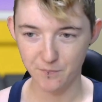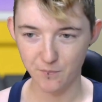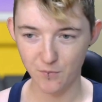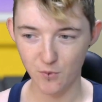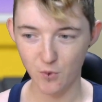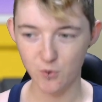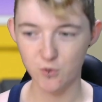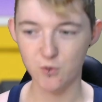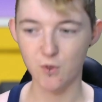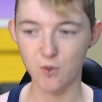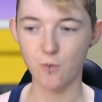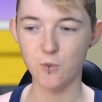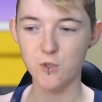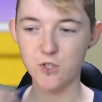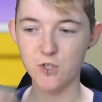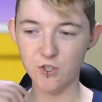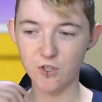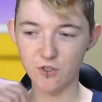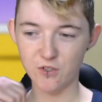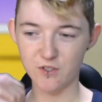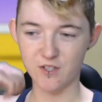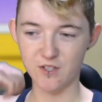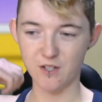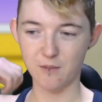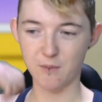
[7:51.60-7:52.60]
Also, I wish you
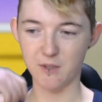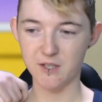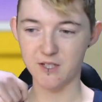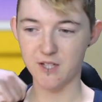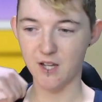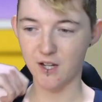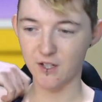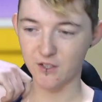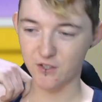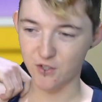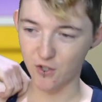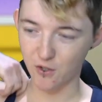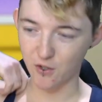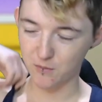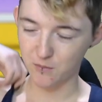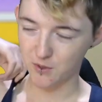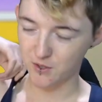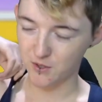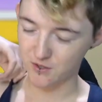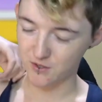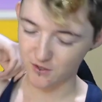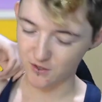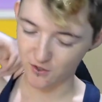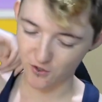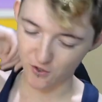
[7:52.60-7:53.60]
could see my tank top
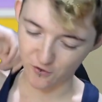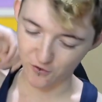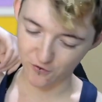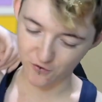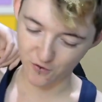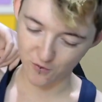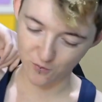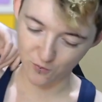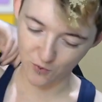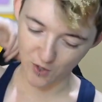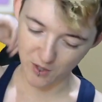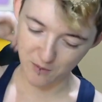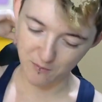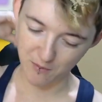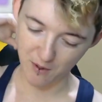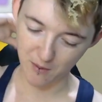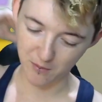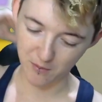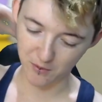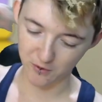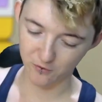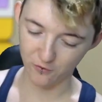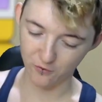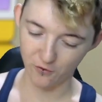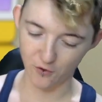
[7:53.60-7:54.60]
because I got it from
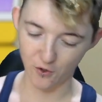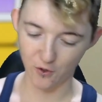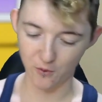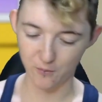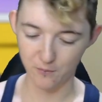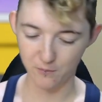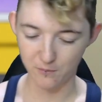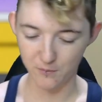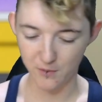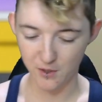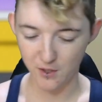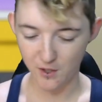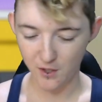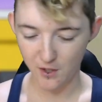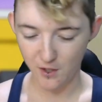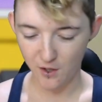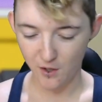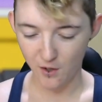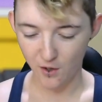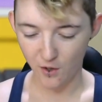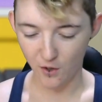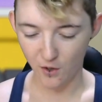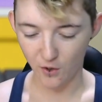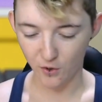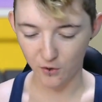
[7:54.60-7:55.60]
Redbubble from
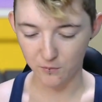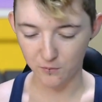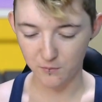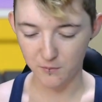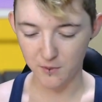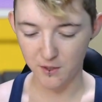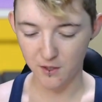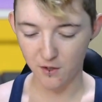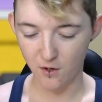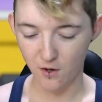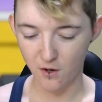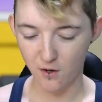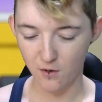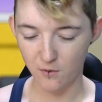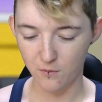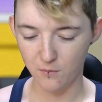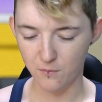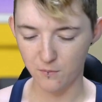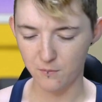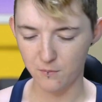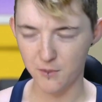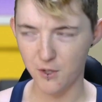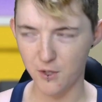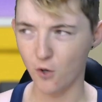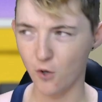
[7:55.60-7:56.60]
on Mia
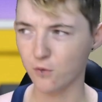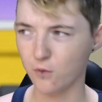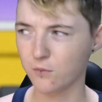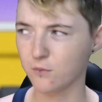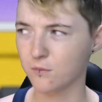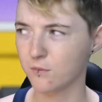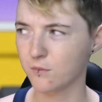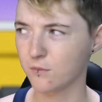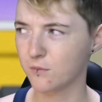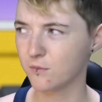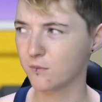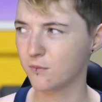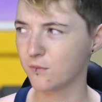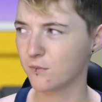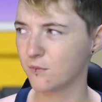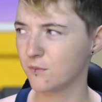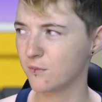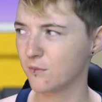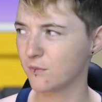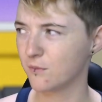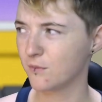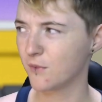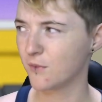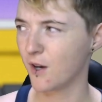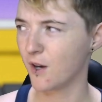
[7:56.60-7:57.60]
on
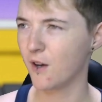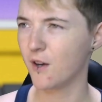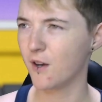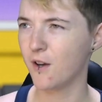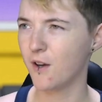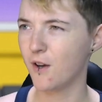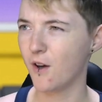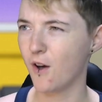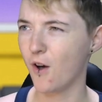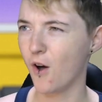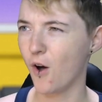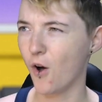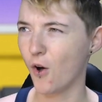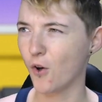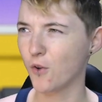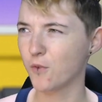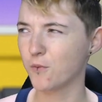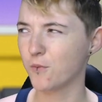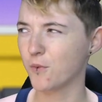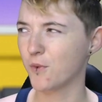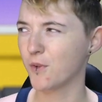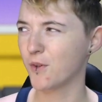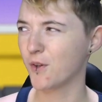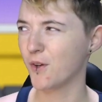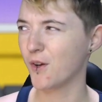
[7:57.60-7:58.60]

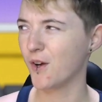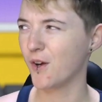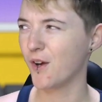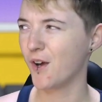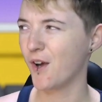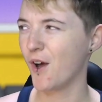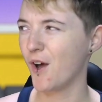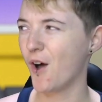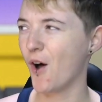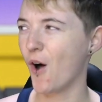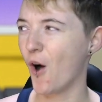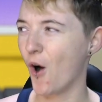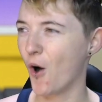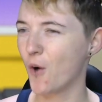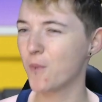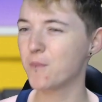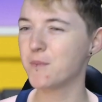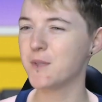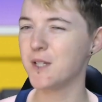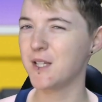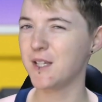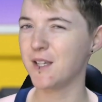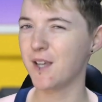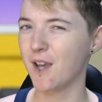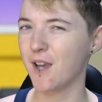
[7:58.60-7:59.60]
on
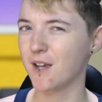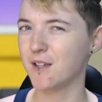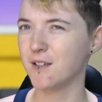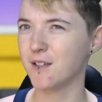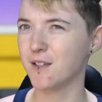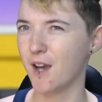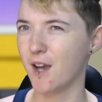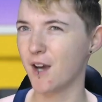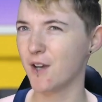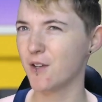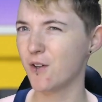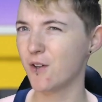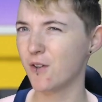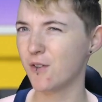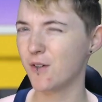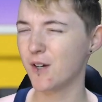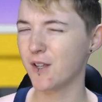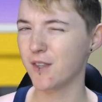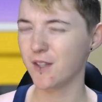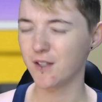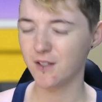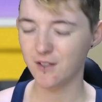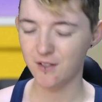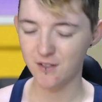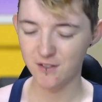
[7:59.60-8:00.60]
Omni Yayo, I
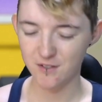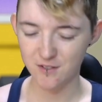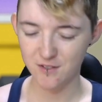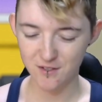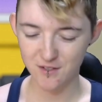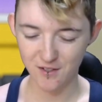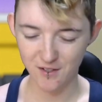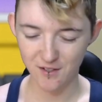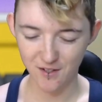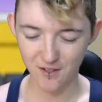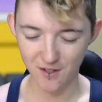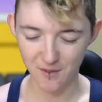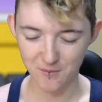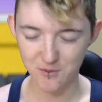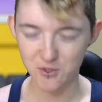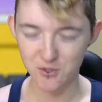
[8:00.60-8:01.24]
think it is. I'm